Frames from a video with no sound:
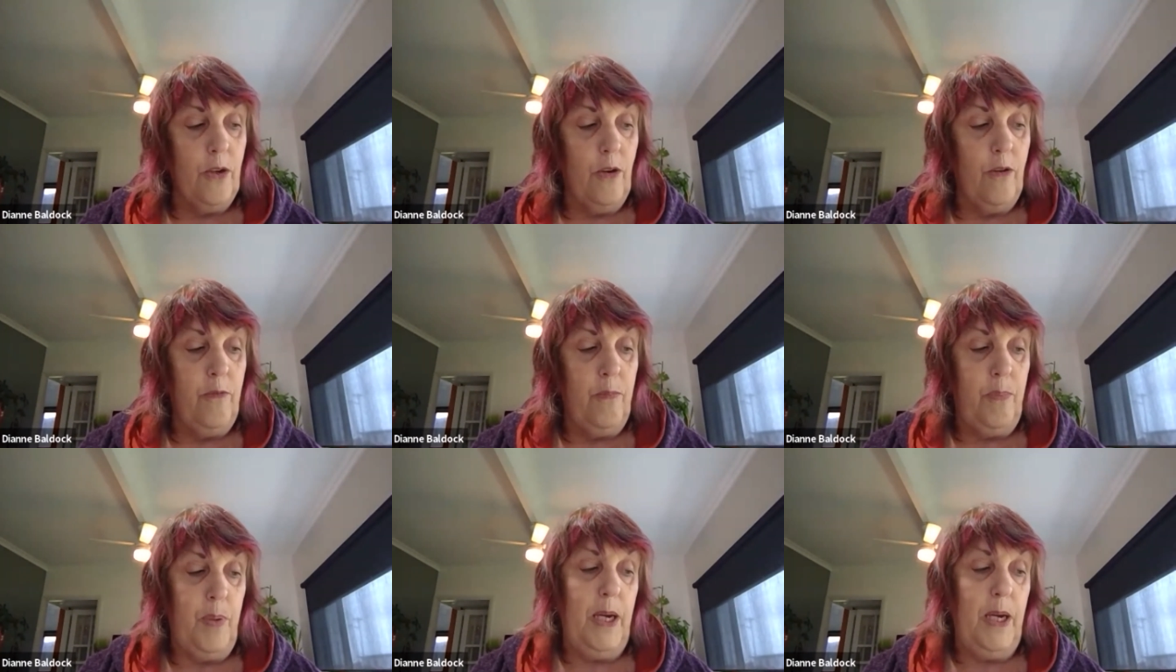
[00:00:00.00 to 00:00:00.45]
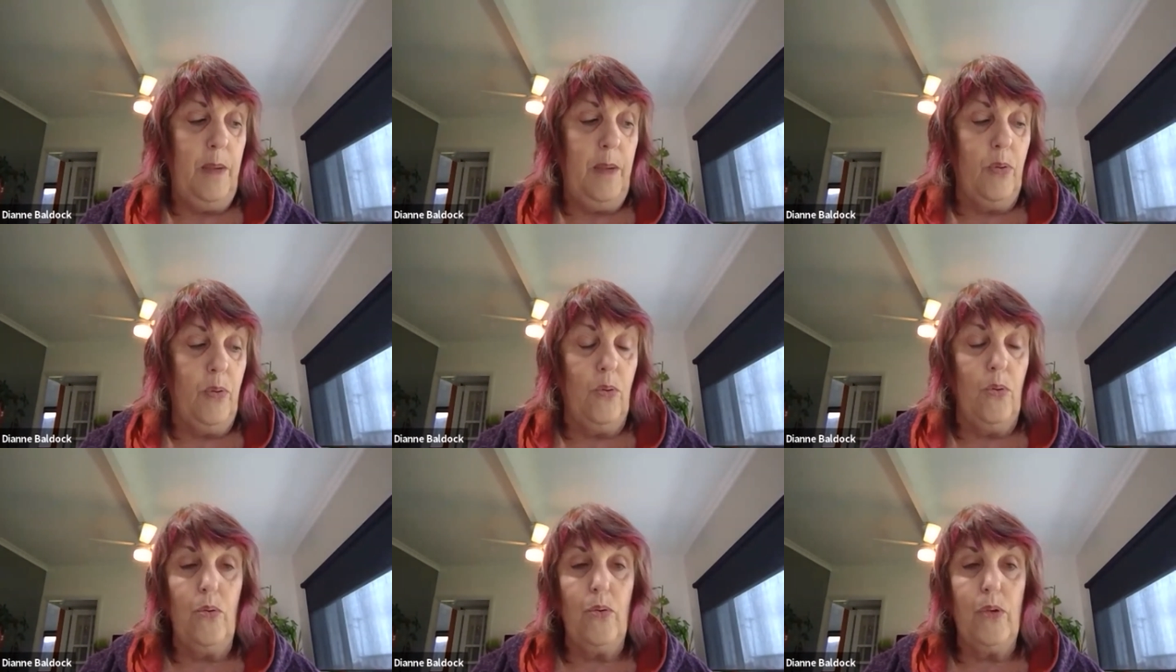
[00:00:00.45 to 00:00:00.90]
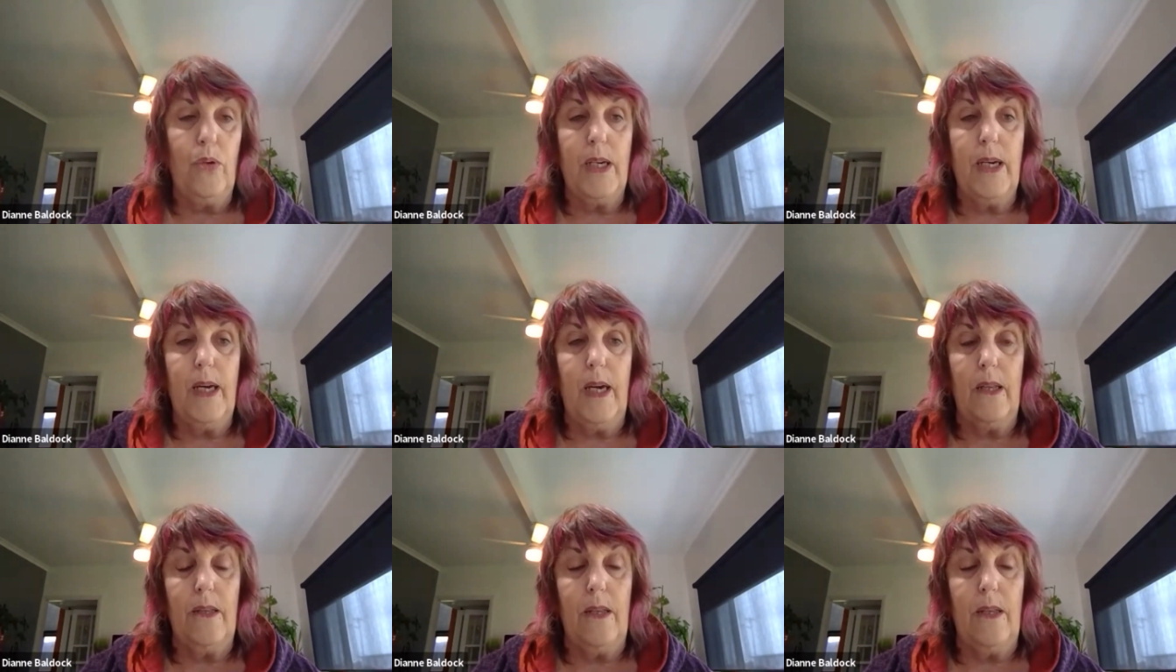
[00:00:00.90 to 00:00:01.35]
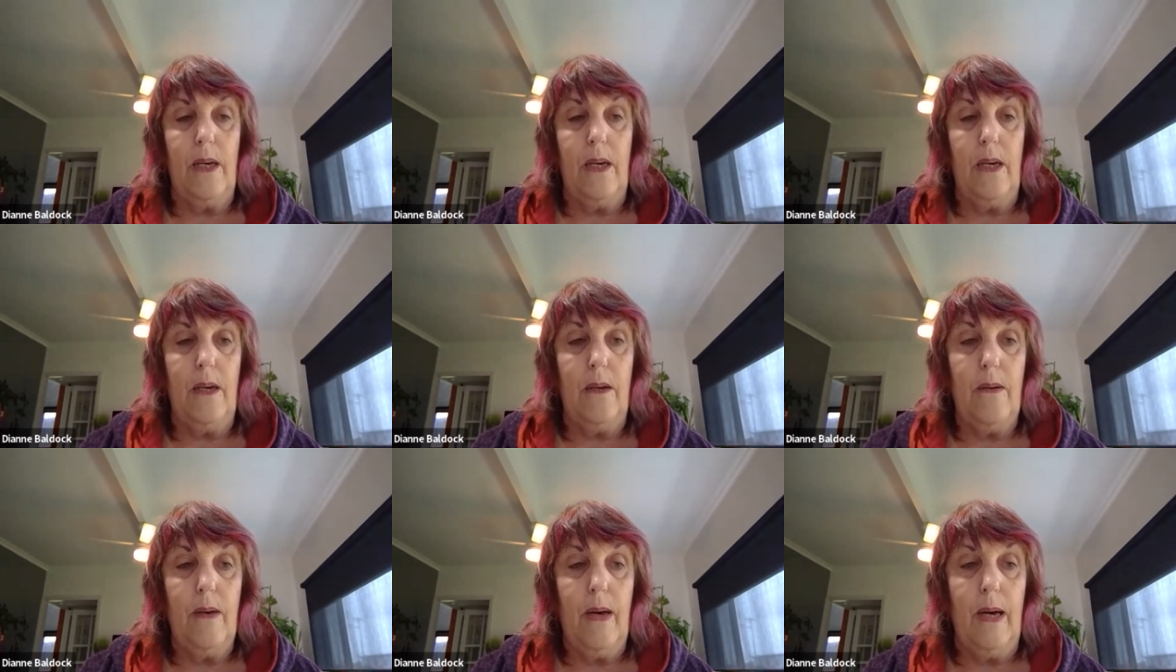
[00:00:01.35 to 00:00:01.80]
of people to get
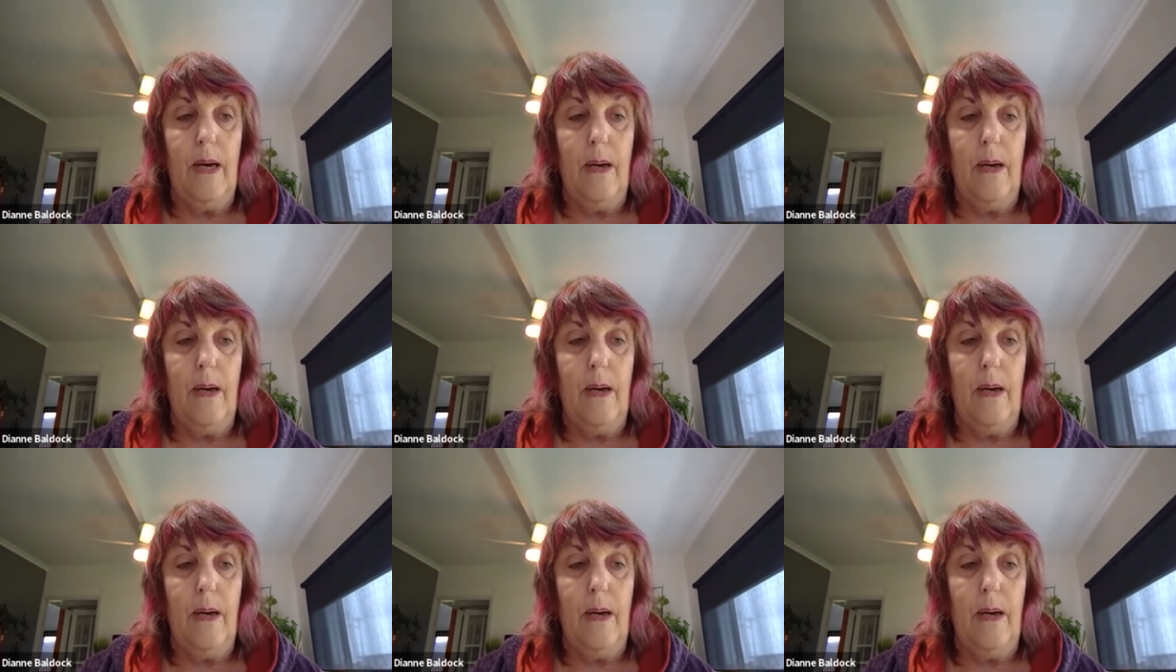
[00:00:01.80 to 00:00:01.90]
their